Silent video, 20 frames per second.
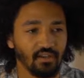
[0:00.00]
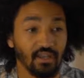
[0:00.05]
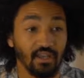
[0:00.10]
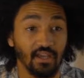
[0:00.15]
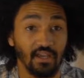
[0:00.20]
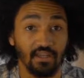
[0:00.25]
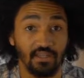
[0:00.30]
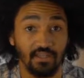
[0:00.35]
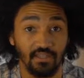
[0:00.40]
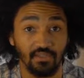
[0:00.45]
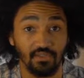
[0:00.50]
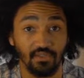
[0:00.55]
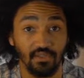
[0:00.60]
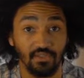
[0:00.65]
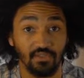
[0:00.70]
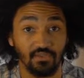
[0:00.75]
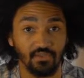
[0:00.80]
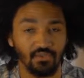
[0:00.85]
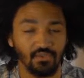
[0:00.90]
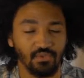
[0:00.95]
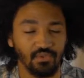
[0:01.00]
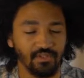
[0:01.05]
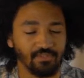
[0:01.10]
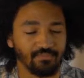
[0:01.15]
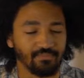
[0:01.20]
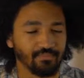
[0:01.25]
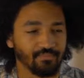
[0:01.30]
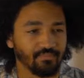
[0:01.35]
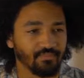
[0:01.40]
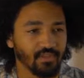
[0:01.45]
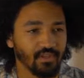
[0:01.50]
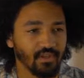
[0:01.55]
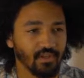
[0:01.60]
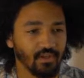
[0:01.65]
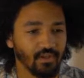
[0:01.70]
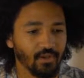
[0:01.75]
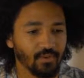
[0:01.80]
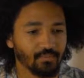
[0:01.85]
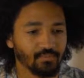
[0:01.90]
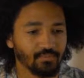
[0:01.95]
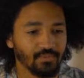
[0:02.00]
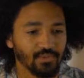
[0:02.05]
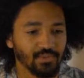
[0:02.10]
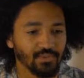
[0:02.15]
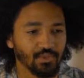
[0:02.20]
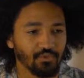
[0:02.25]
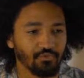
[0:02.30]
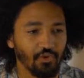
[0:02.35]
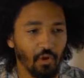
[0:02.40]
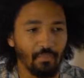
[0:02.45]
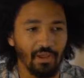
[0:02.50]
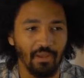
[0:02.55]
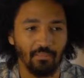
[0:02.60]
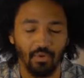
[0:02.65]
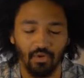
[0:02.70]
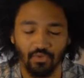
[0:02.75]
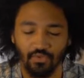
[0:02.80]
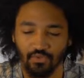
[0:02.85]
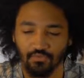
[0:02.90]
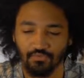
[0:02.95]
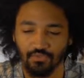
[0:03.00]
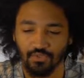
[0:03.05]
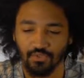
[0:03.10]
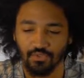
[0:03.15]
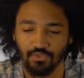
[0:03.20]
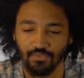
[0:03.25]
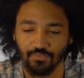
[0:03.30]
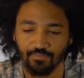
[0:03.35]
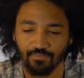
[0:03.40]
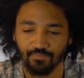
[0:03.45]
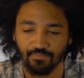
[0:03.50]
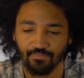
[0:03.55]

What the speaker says: guy in the industry. So from my point of view,